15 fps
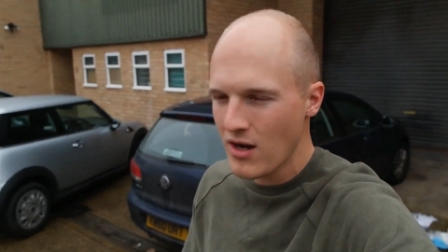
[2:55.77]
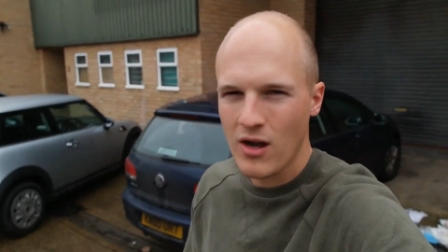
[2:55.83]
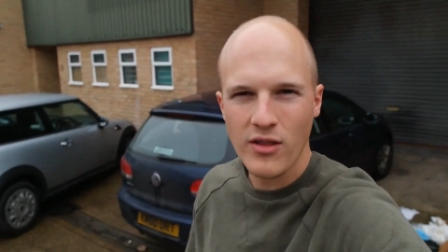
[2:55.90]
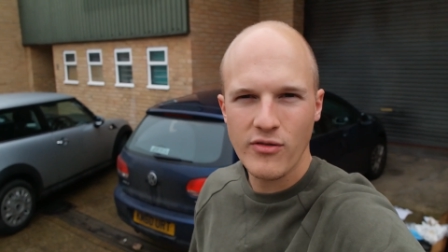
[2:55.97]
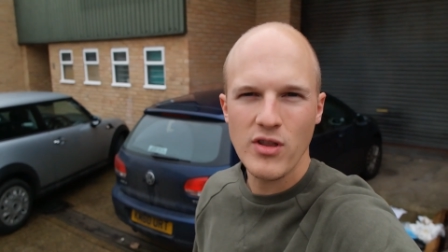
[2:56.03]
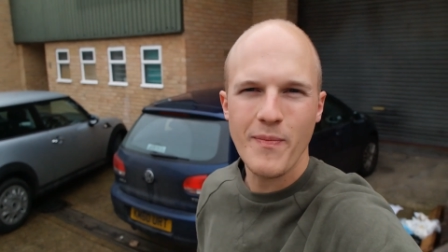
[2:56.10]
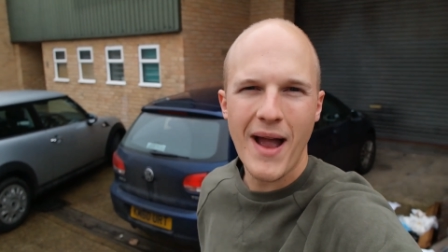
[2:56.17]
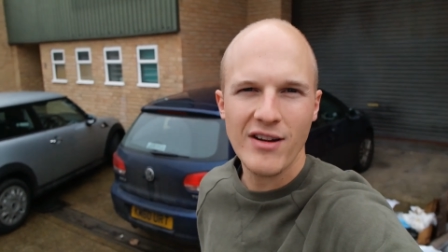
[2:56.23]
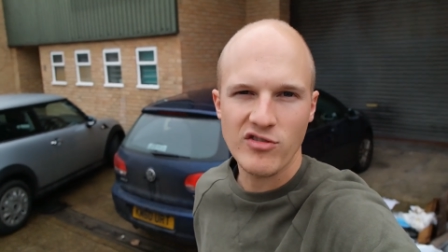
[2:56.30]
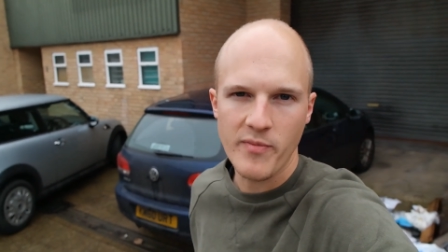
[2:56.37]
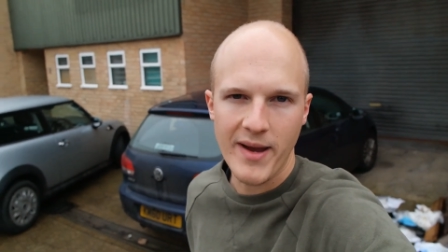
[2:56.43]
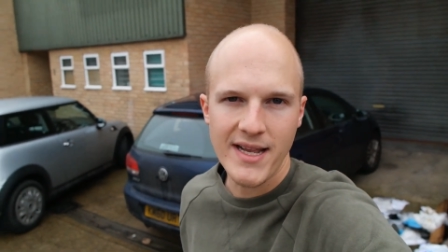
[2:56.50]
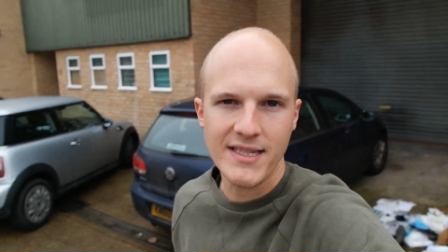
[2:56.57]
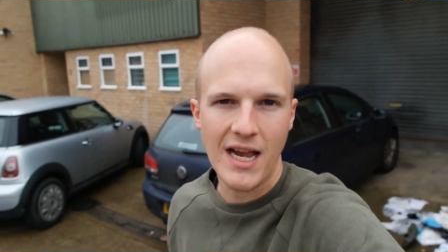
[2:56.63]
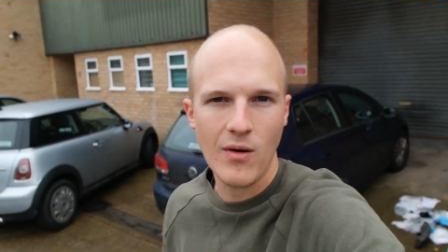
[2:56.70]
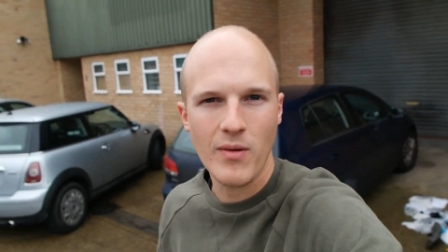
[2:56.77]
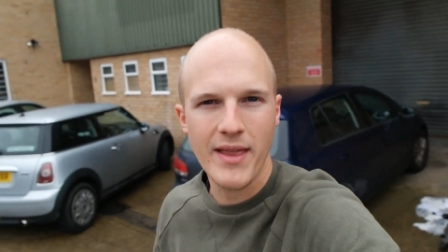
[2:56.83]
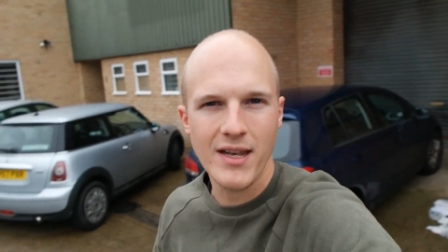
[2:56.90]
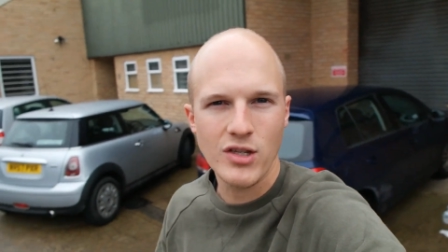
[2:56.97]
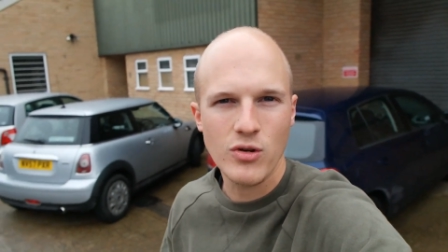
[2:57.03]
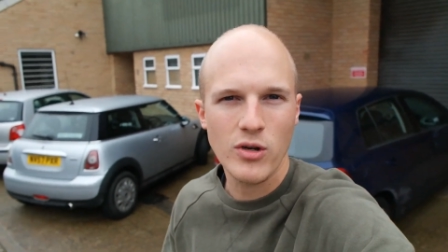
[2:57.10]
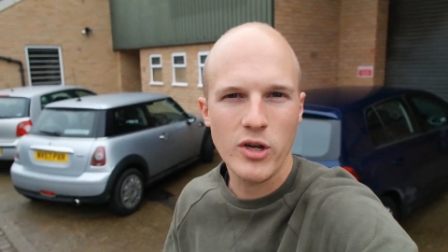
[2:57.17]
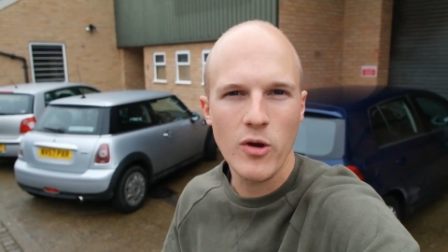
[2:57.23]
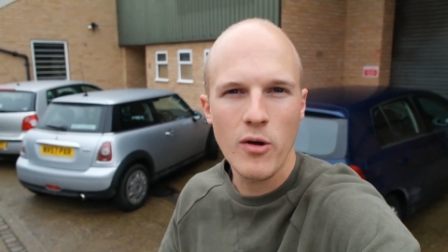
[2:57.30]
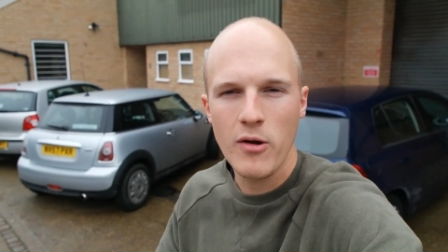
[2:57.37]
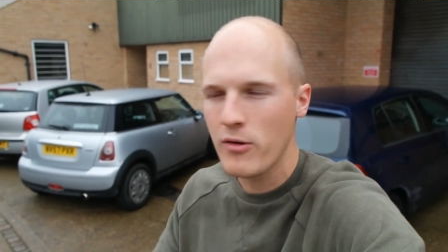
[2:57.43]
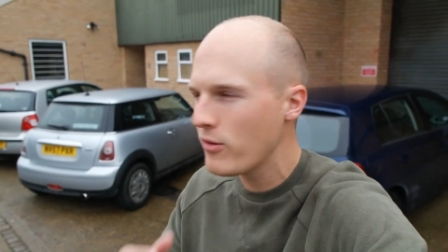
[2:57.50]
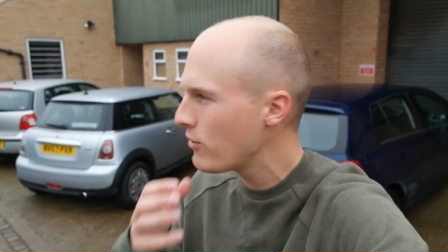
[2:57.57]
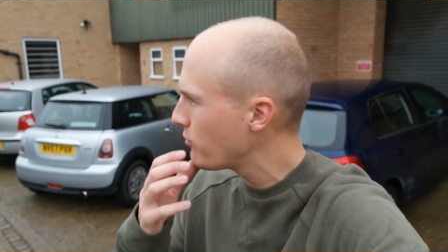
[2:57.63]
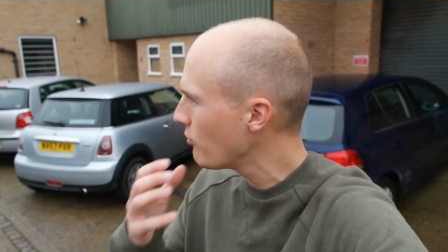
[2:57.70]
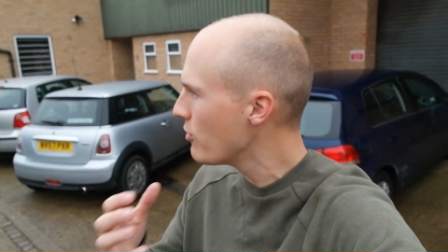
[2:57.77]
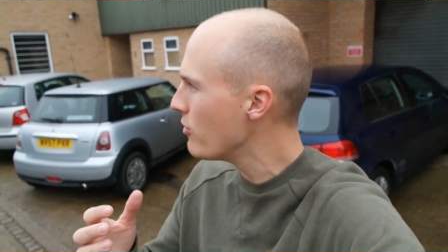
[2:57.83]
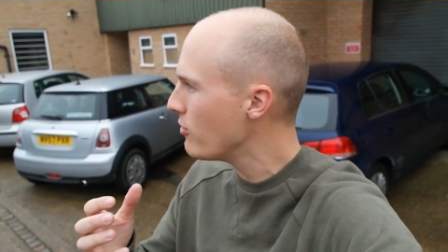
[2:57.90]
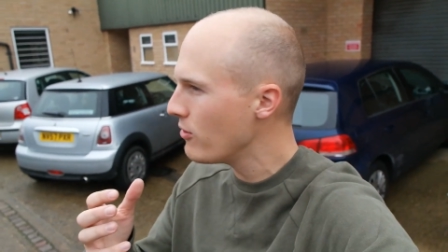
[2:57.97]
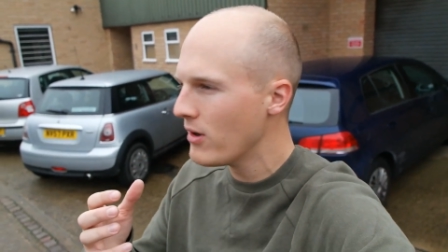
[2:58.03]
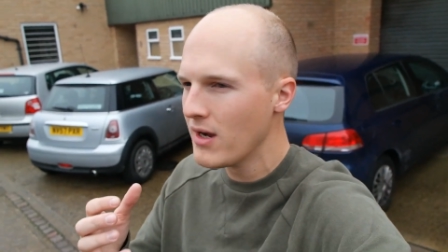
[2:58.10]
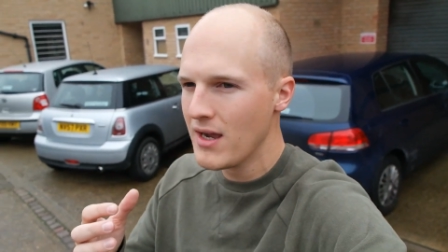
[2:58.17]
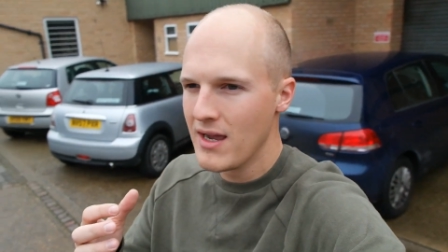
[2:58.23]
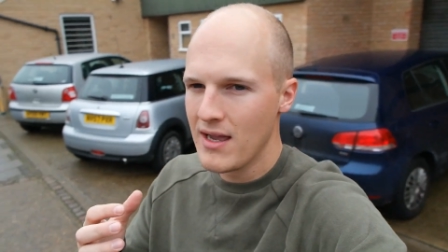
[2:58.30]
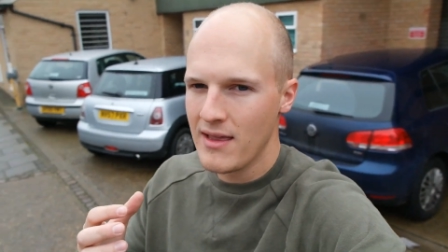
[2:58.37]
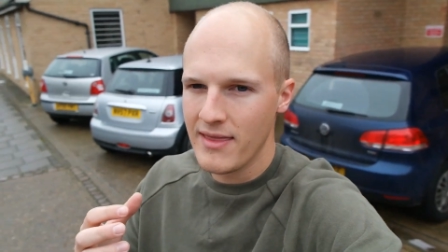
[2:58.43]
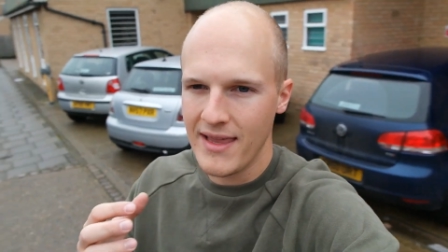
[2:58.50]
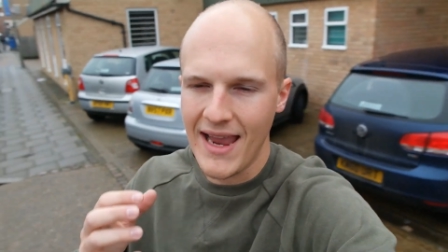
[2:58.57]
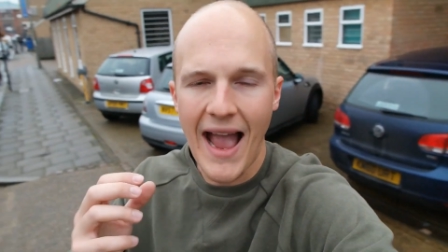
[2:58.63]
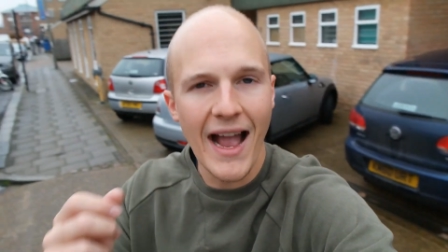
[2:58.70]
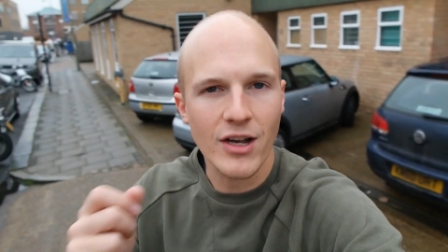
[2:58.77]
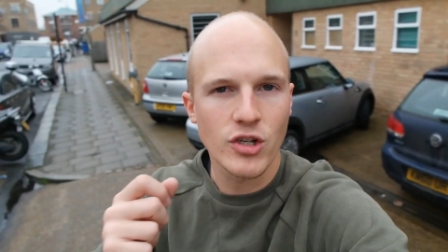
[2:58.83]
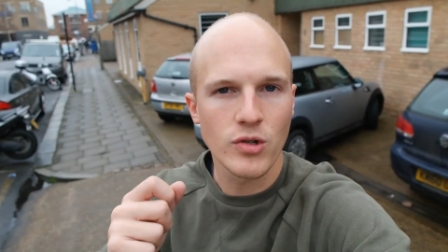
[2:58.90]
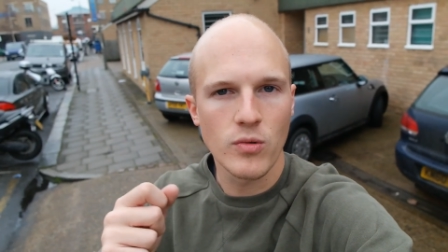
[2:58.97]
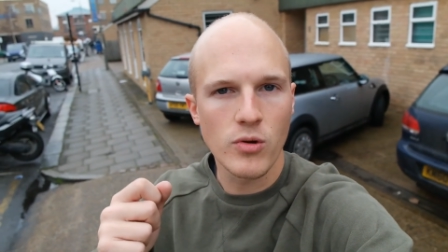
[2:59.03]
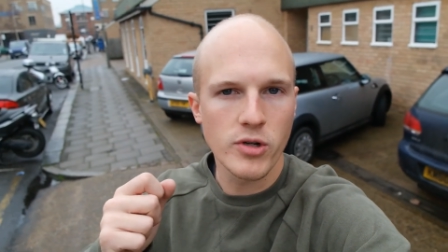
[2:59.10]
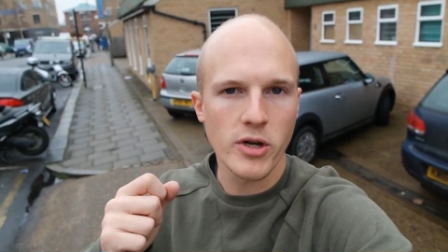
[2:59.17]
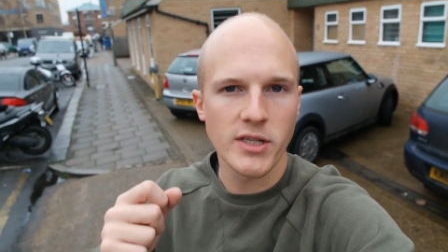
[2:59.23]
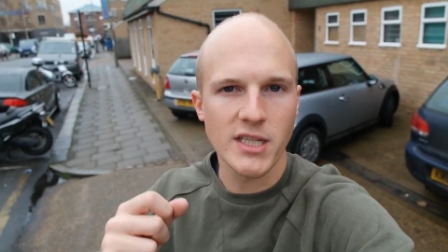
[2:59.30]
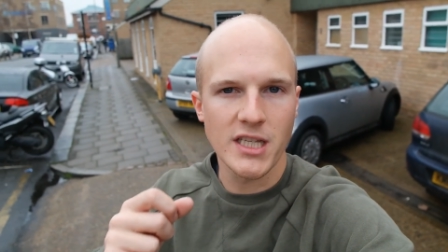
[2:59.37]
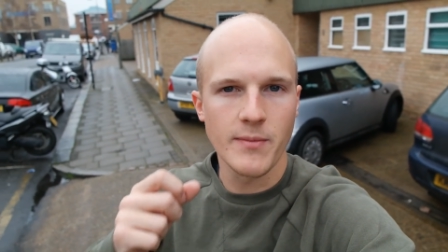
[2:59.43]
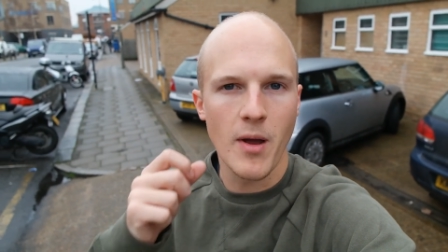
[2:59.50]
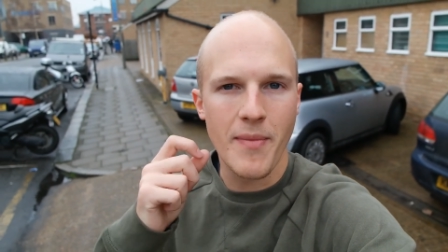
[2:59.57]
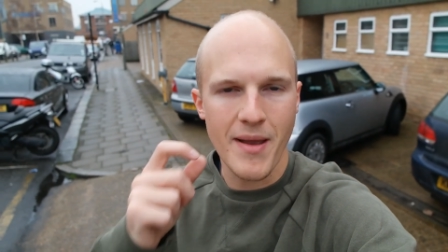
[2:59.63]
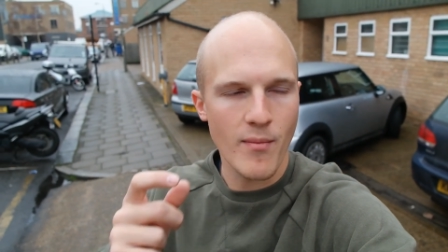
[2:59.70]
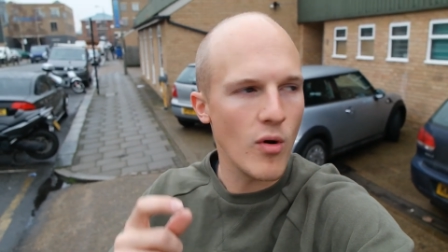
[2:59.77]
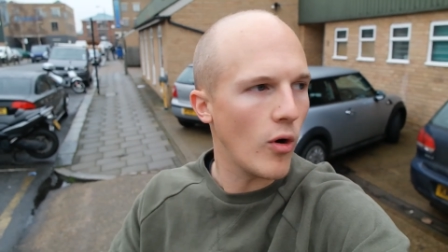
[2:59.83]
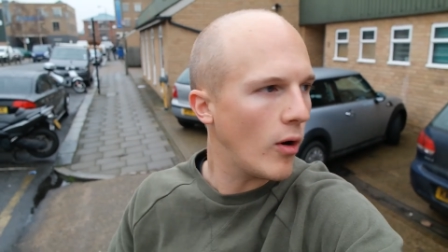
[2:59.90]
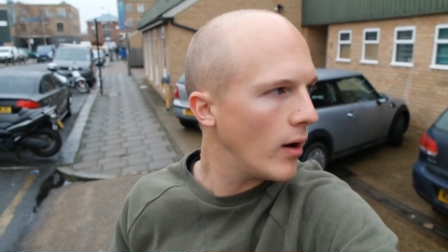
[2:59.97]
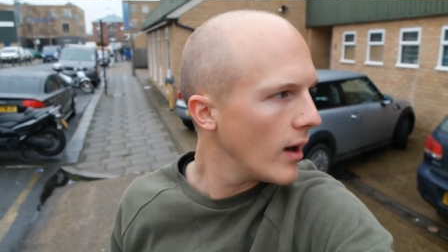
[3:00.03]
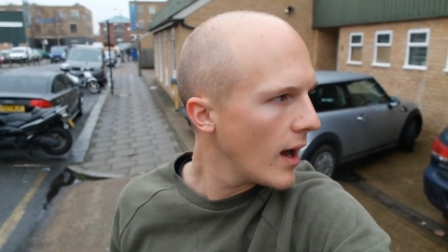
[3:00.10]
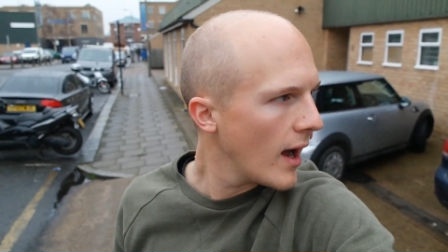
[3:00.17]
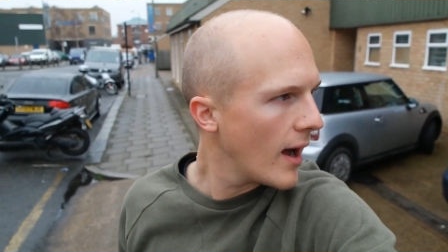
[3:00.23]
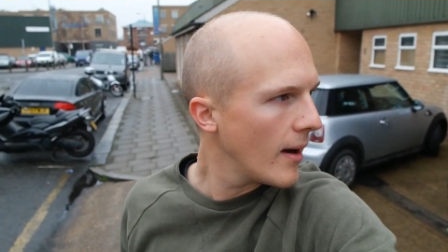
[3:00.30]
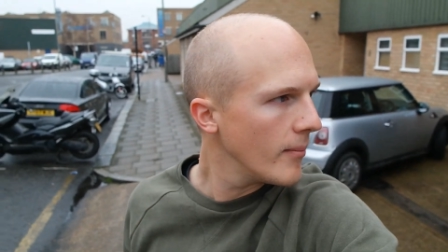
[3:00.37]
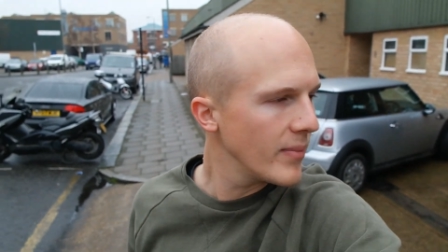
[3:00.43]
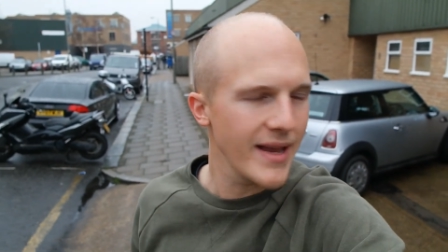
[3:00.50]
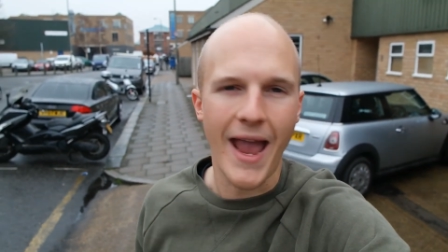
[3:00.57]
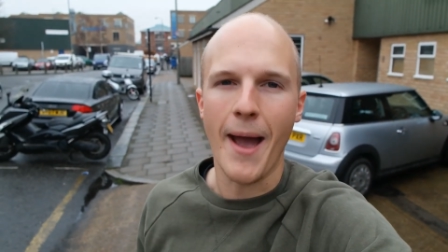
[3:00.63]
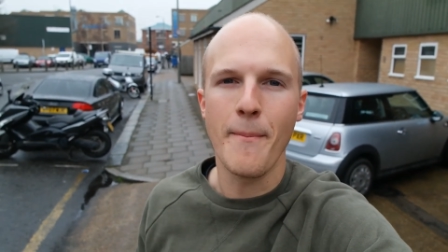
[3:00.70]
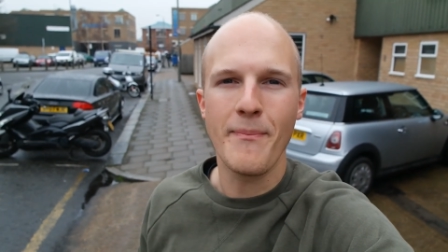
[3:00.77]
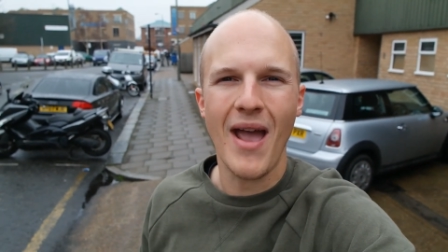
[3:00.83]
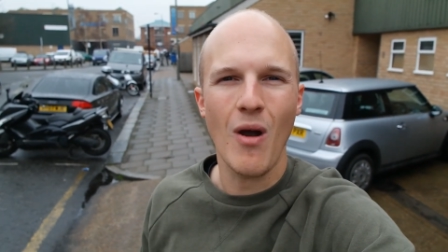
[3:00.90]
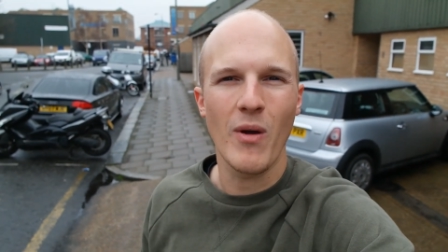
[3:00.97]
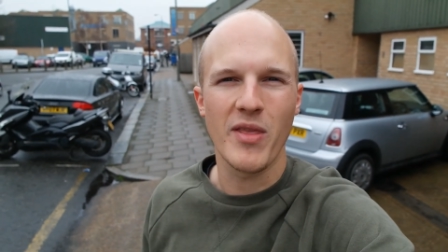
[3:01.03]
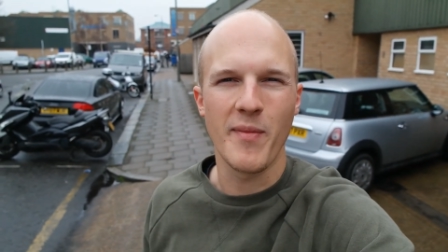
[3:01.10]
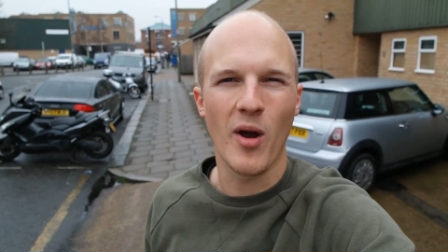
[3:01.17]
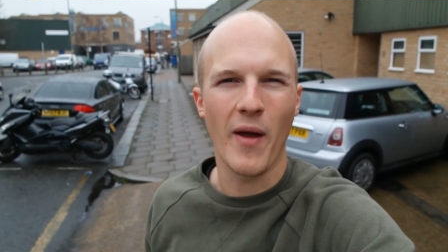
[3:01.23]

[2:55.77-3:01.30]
through the battery bits, I will then talk you through the actual audio system a bit more. But yeah, bear with me